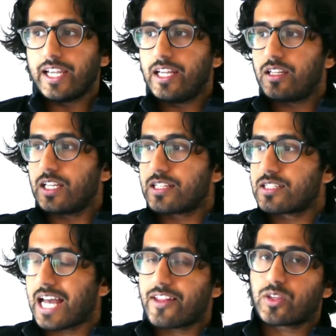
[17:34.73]

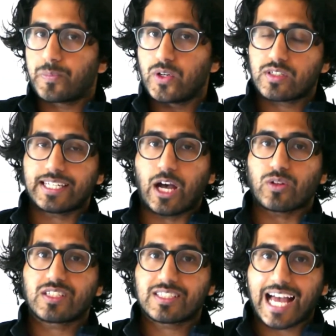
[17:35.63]
It's not the person
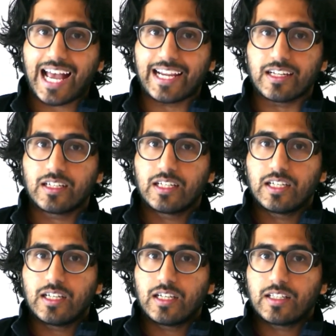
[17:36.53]
outside
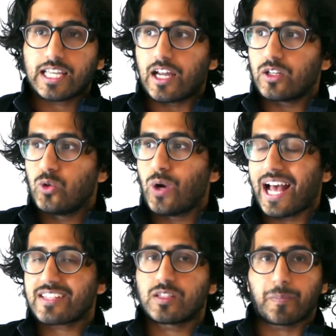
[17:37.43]
who
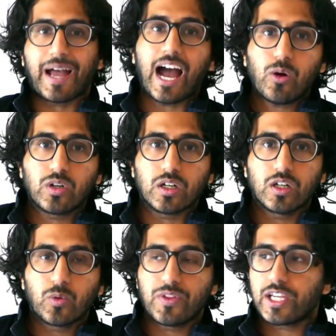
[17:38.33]
has the
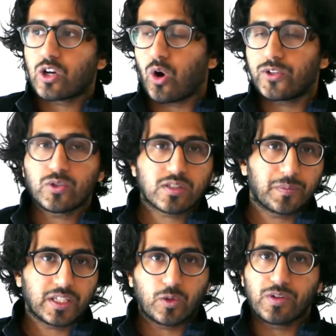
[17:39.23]
power when they call you
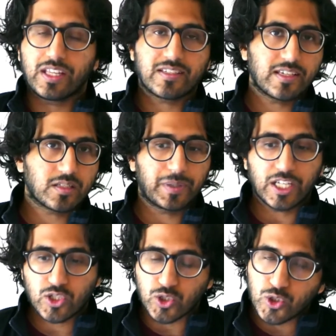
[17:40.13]
something or when they say
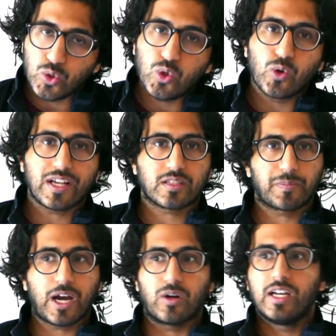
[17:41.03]
something. It's you who has the
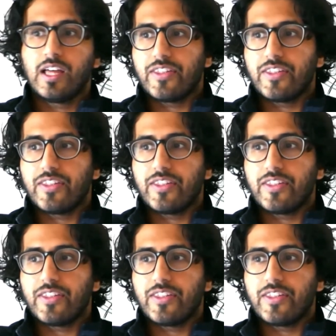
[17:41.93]
power.